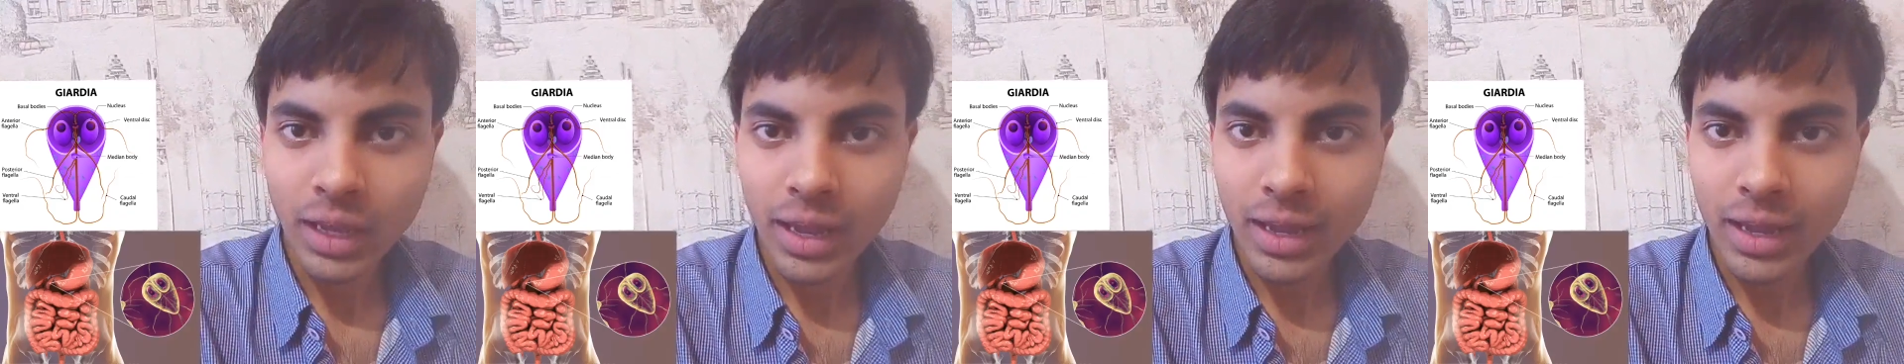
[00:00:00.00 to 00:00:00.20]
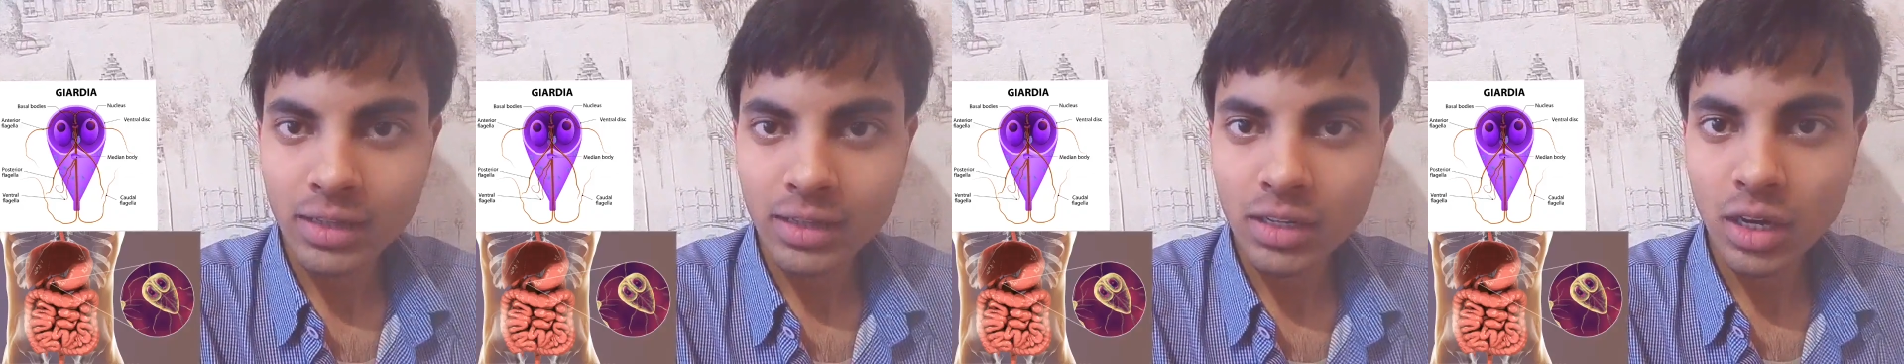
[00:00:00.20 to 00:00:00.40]

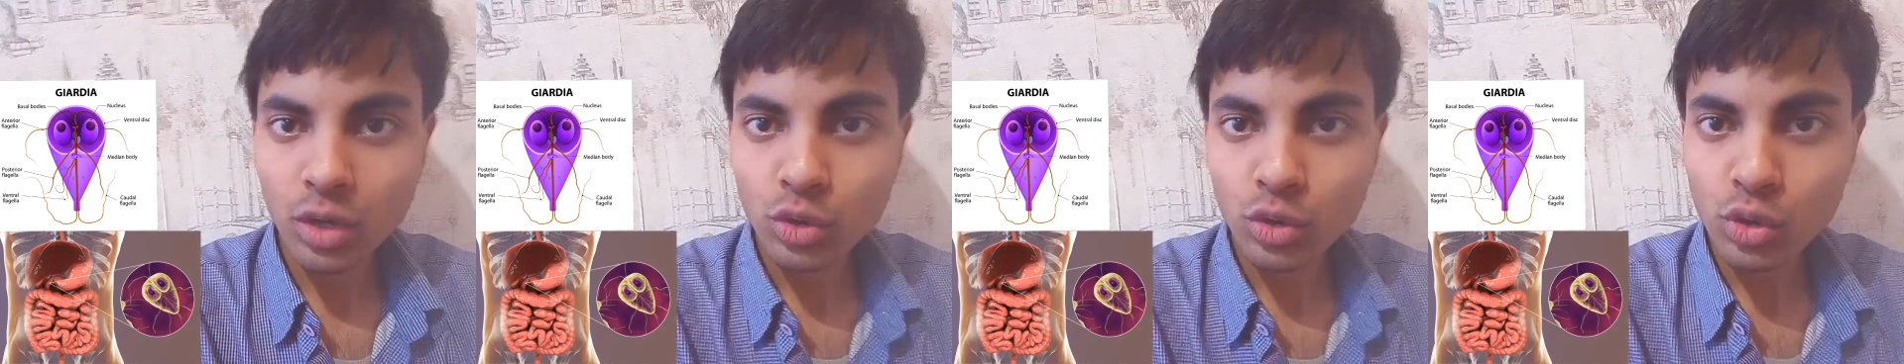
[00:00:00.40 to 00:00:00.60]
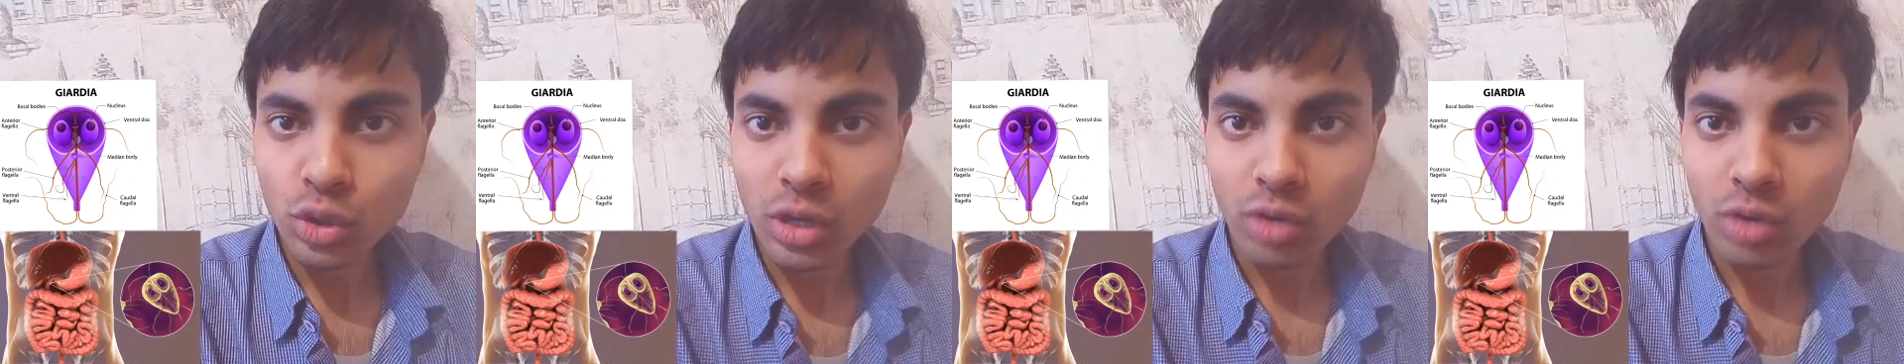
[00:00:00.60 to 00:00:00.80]
and
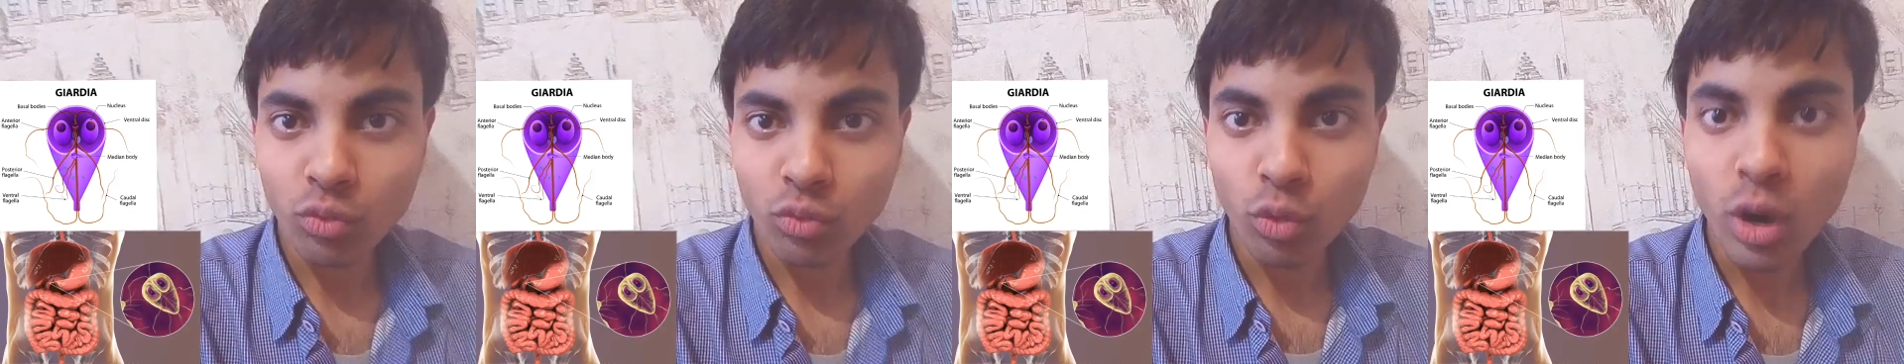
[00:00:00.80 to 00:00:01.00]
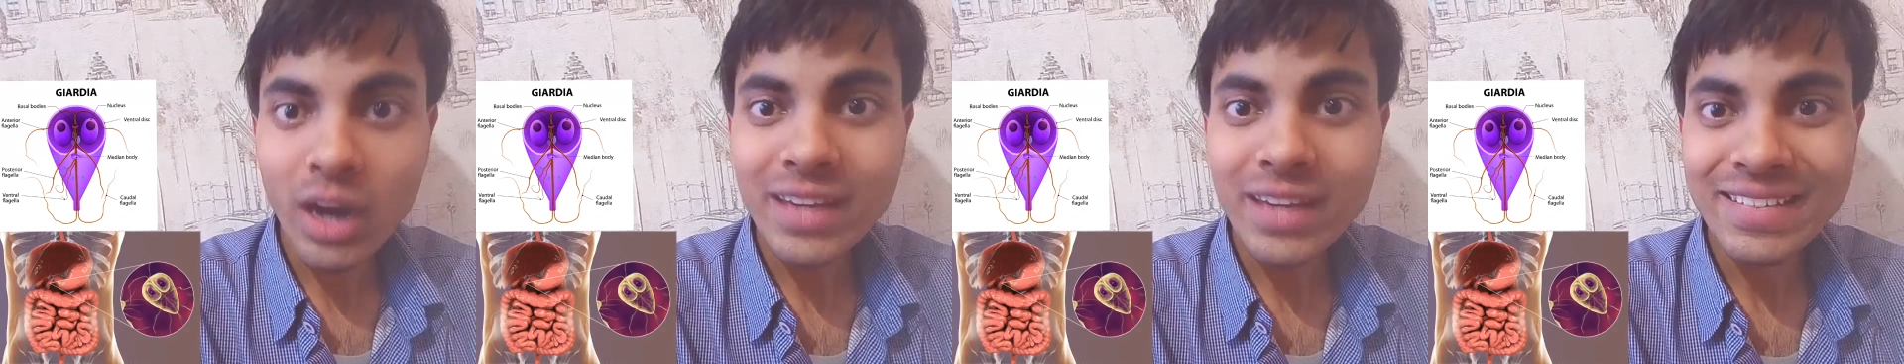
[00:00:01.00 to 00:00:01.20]
how to
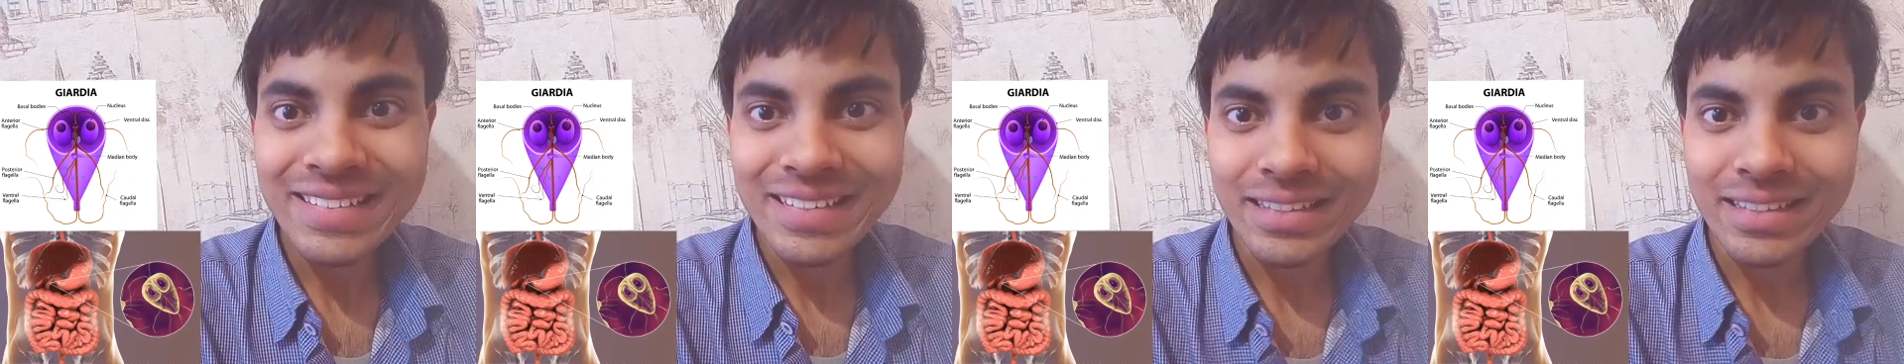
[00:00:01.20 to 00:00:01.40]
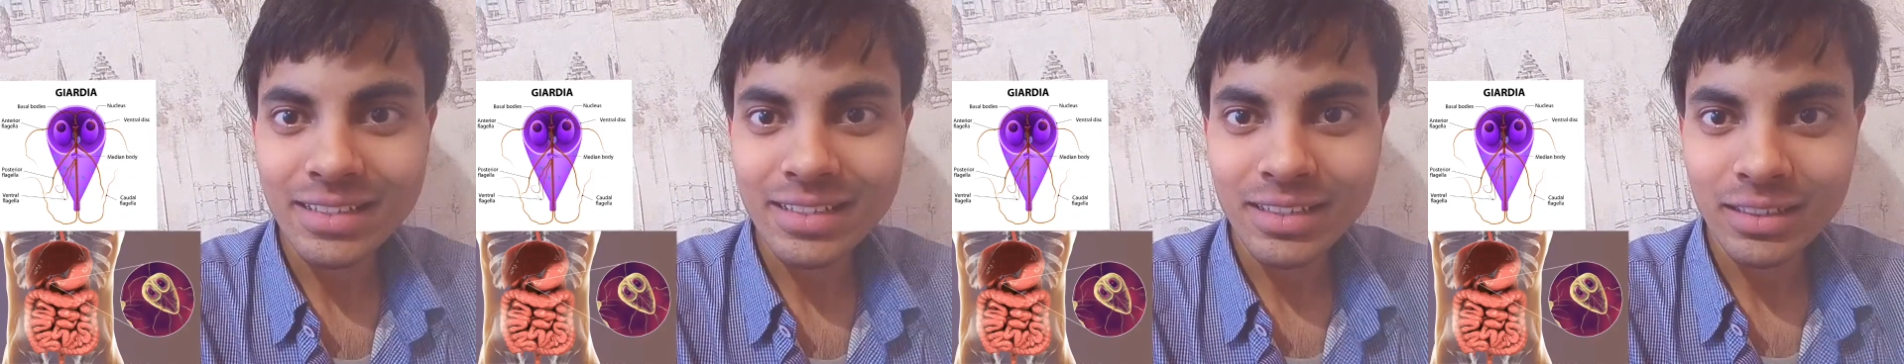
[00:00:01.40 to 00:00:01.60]

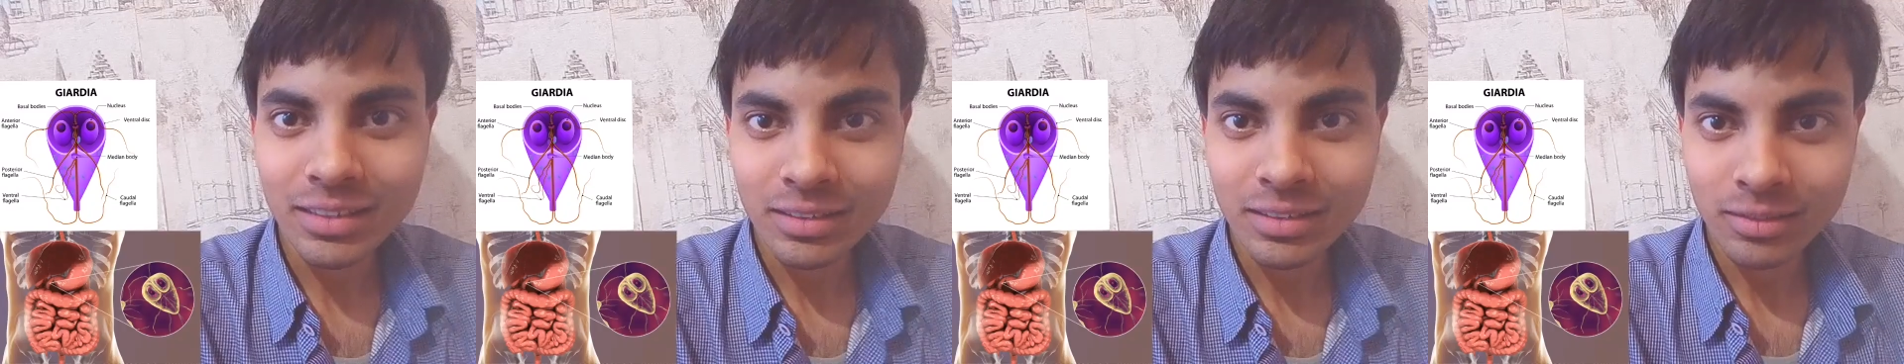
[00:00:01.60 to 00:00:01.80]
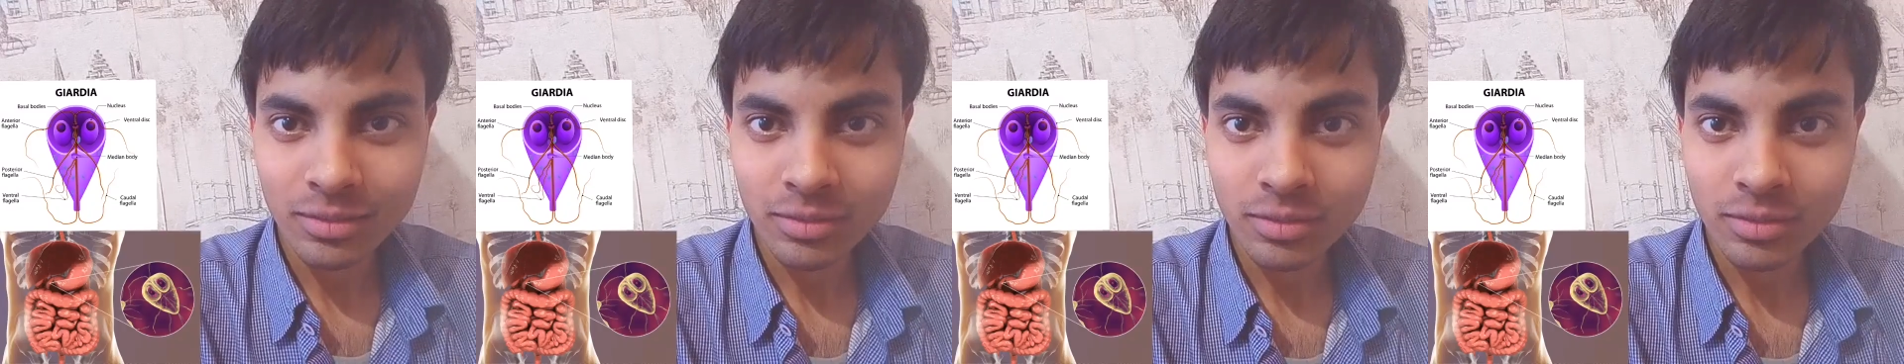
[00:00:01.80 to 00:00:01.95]
avoid it?